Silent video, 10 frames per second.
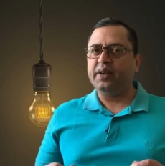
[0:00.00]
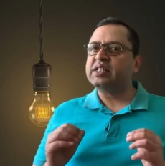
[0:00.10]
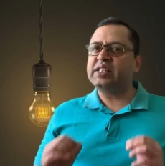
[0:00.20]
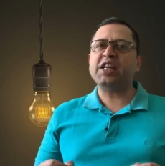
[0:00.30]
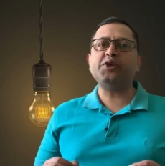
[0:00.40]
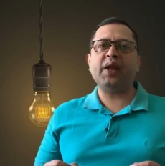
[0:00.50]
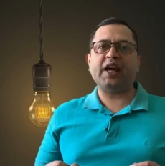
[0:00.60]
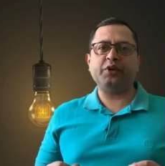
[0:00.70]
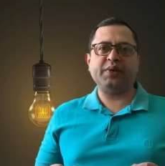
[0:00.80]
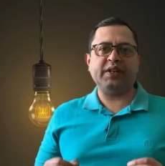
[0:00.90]
Sexual
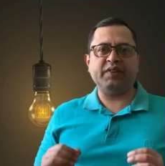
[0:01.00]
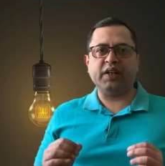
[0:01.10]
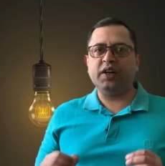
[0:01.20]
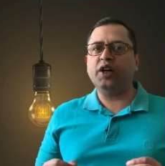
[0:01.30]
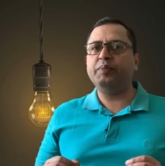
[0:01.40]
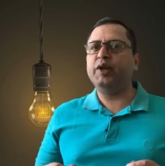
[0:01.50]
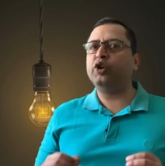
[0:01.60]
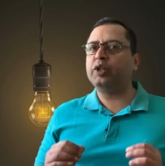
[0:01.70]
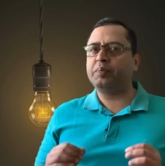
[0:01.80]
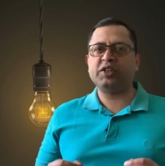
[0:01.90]
activity with a girl
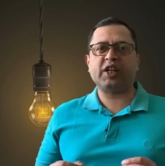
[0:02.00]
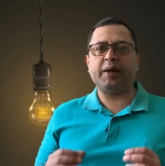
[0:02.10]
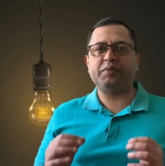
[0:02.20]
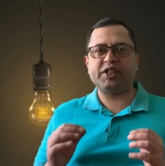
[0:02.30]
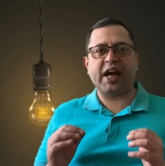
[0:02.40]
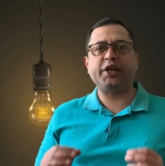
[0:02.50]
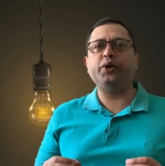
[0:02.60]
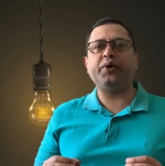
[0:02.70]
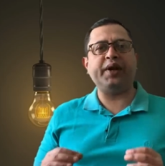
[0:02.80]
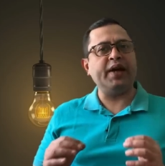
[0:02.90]
below the prescribed
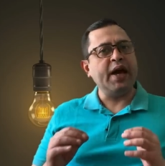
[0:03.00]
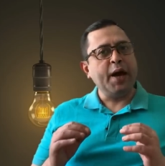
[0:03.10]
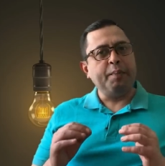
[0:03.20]
statutory